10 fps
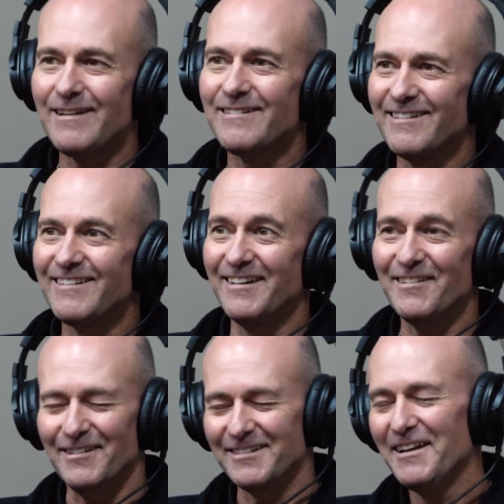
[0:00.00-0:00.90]

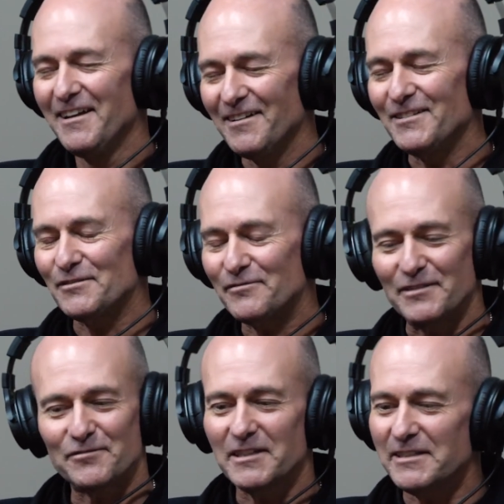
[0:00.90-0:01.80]
I was
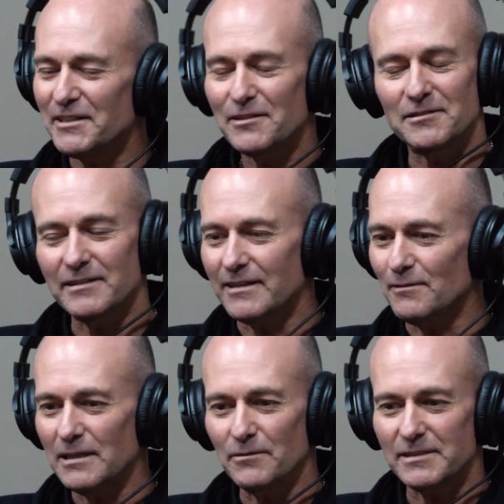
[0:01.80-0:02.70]
15. You couldn't get
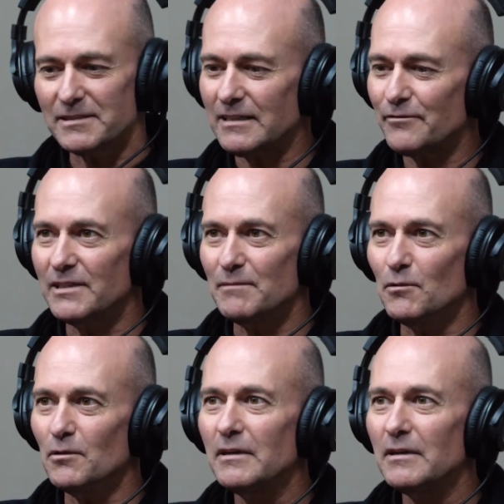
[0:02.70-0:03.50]
away with this stuff anymore.